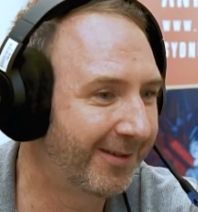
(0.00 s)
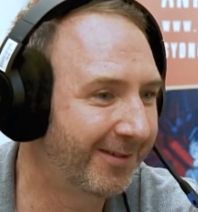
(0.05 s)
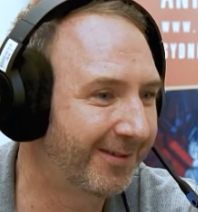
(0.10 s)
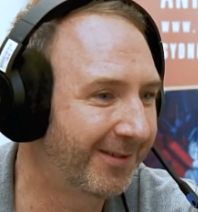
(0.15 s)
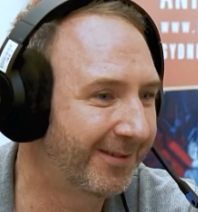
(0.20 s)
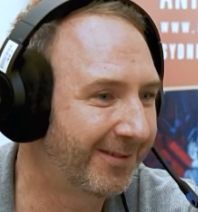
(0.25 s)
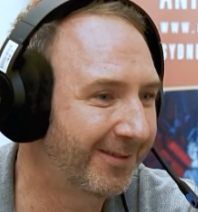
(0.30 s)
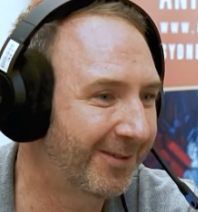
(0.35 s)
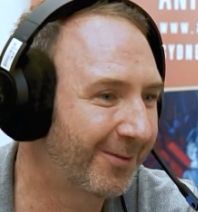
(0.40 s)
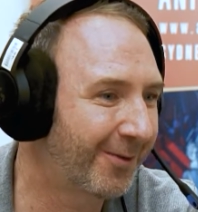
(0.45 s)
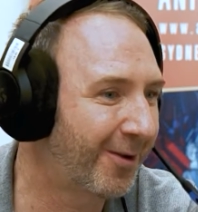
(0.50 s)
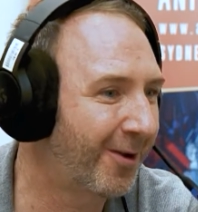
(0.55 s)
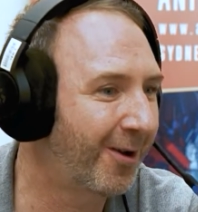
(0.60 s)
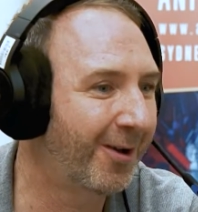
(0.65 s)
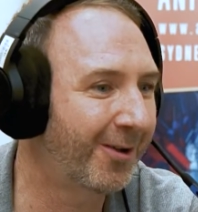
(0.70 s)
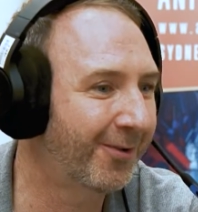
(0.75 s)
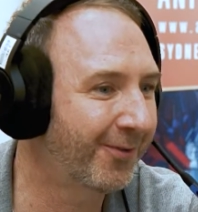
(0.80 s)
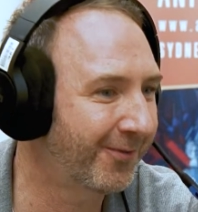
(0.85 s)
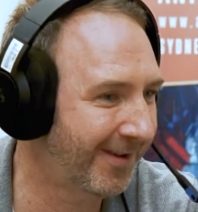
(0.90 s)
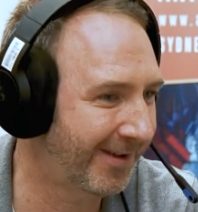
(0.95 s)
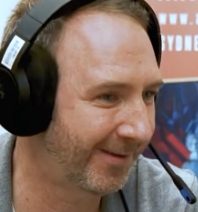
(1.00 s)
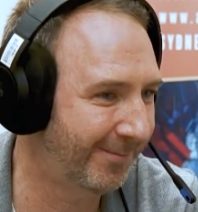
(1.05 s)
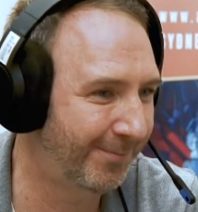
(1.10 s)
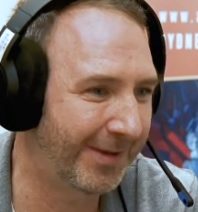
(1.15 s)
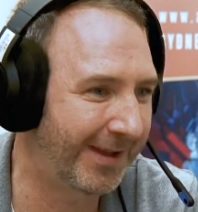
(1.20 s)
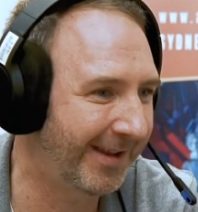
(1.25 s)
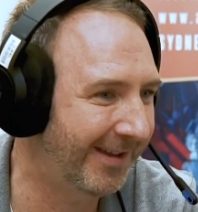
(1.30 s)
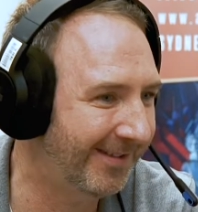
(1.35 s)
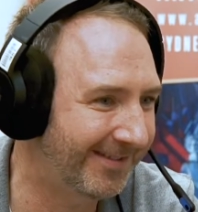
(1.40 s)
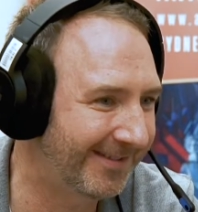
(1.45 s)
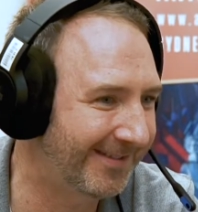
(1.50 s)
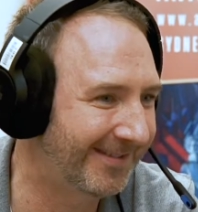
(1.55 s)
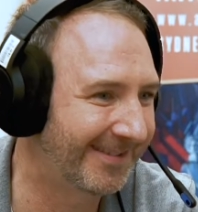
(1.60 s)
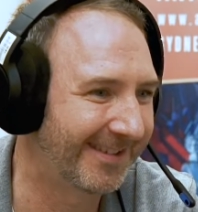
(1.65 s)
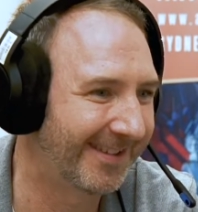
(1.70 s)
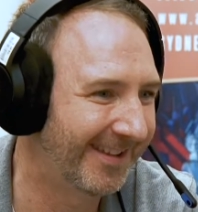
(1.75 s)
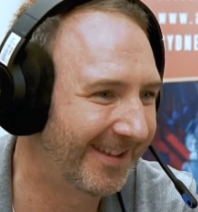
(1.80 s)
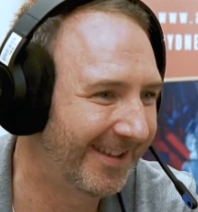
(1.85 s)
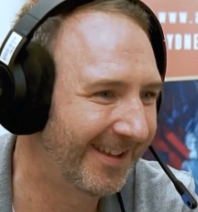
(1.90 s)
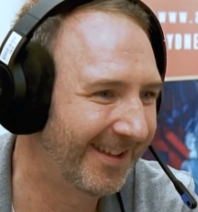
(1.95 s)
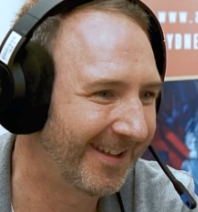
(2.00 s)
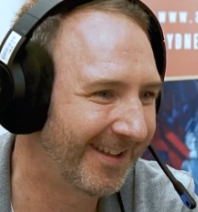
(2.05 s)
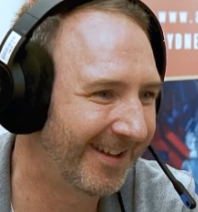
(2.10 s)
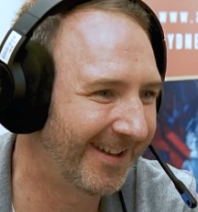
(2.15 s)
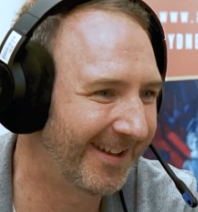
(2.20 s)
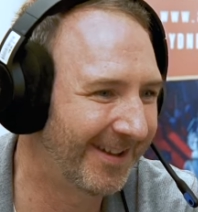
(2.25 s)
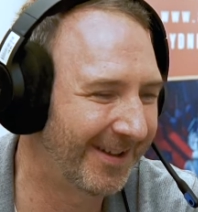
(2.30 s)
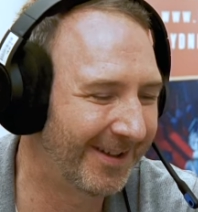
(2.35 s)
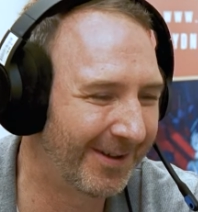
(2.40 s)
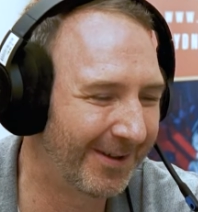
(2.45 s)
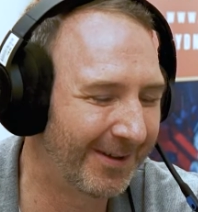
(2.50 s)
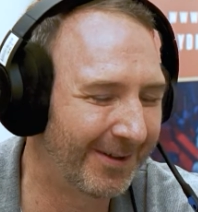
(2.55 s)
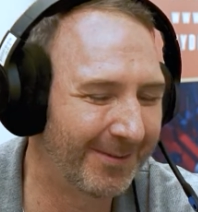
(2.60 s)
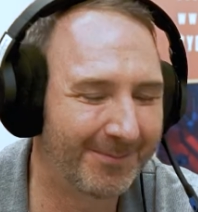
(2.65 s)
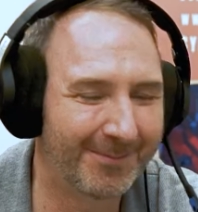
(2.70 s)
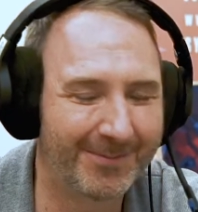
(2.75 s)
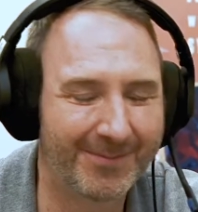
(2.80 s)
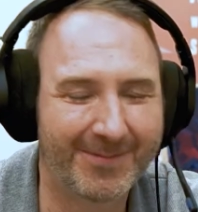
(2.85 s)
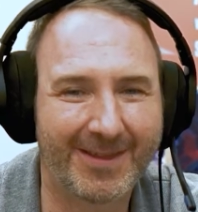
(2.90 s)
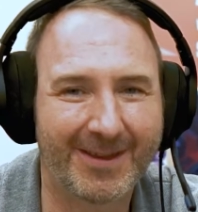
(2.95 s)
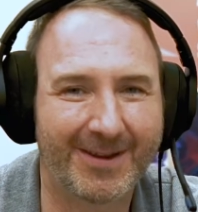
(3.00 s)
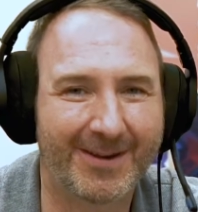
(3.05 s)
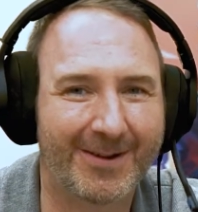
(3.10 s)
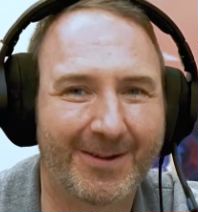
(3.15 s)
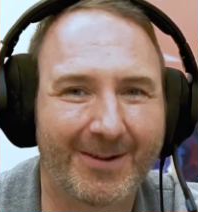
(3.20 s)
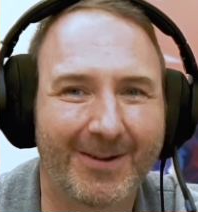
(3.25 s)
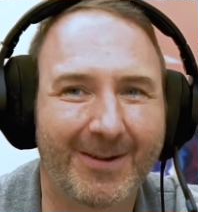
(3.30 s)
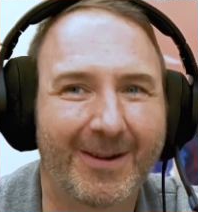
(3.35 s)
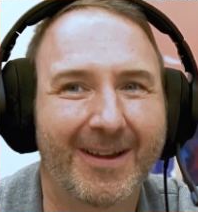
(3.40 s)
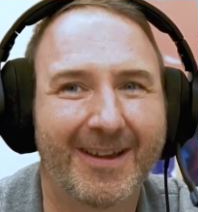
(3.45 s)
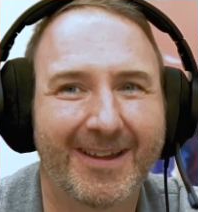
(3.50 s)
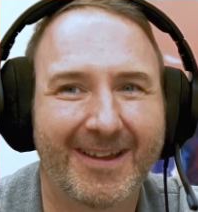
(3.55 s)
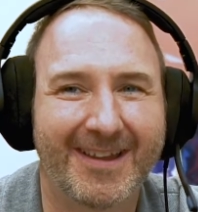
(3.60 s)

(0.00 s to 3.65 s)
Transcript: It's it, they're contract based. Um, they're